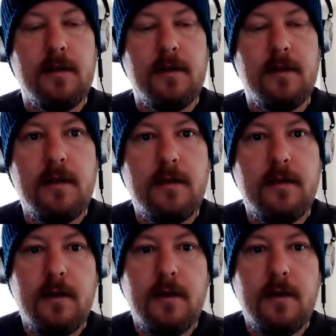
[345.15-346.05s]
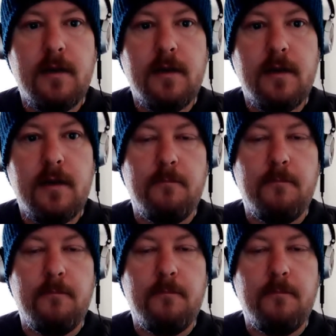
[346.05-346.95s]
And um,
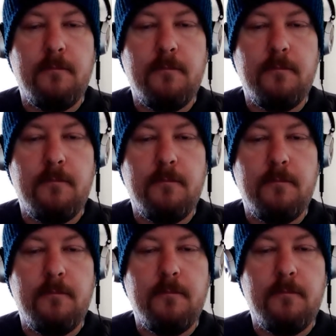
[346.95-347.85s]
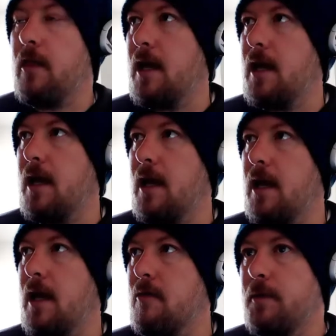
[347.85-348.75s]
I pay her, I think, $10 an
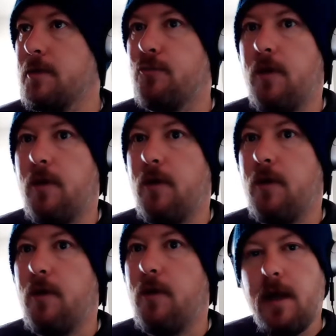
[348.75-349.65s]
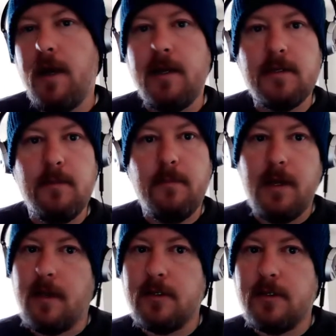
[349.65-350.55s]
hour, maybe 12, and it ends up being
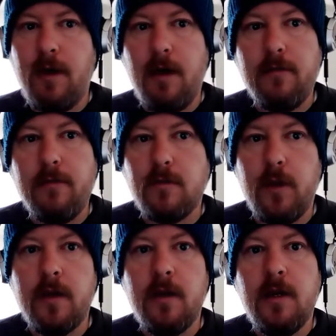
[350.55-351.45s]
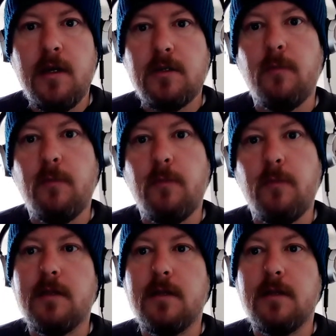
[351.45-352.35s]
like 2 hours a week. So
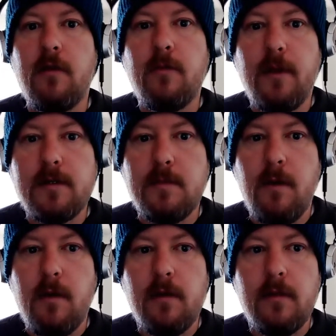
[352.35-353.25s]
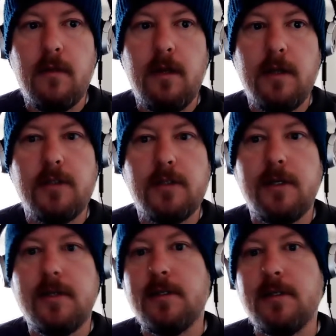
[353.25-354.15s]
basically, for $100 a month, it just
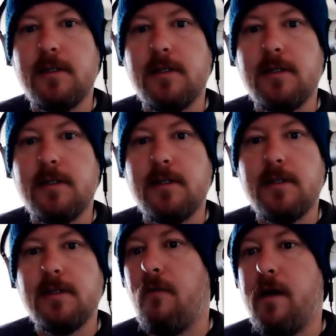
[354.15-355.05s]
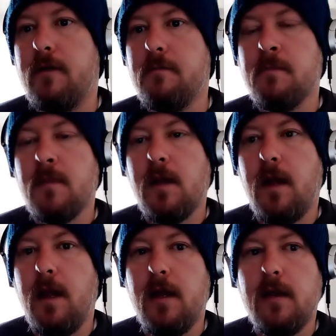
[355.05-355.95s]
gets done and gets done right.
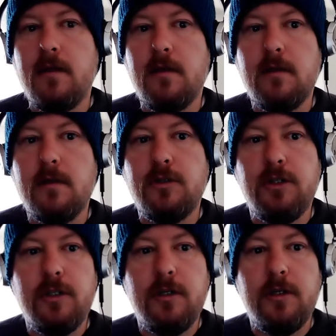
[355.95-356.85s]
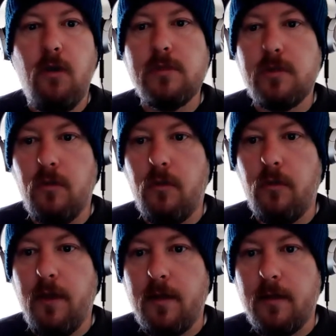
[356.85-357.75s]
And she owns the whole
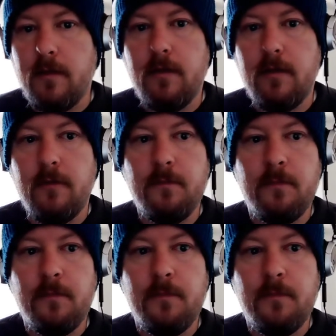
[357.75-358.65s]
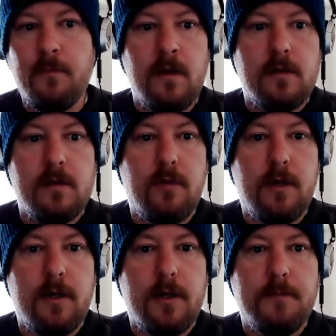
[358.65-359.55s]
thing, you know.
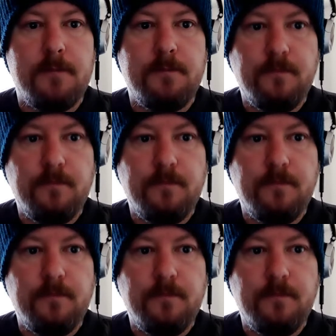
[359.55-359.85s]
So